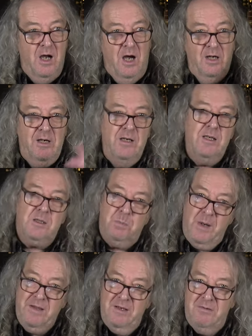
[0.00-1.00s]
I'm going to
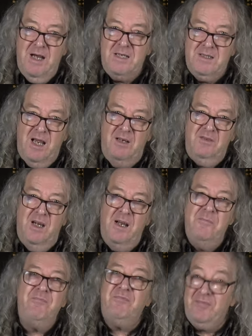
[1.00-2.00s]
spread the rest over
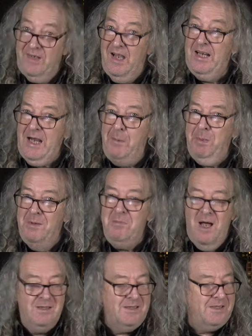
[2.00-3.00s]
a couple of
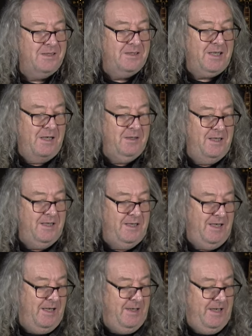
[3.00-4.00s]
months so that
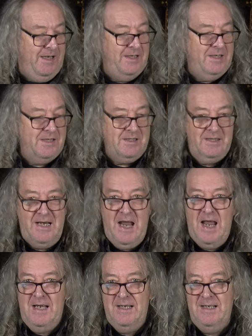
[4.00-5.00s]
uh, it doesn't
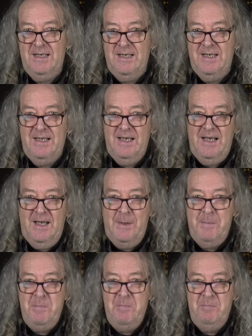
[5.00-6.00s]
get
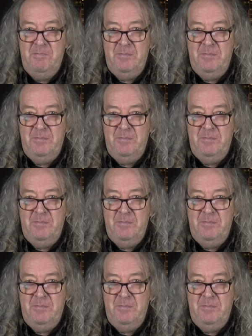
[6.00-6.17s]
um,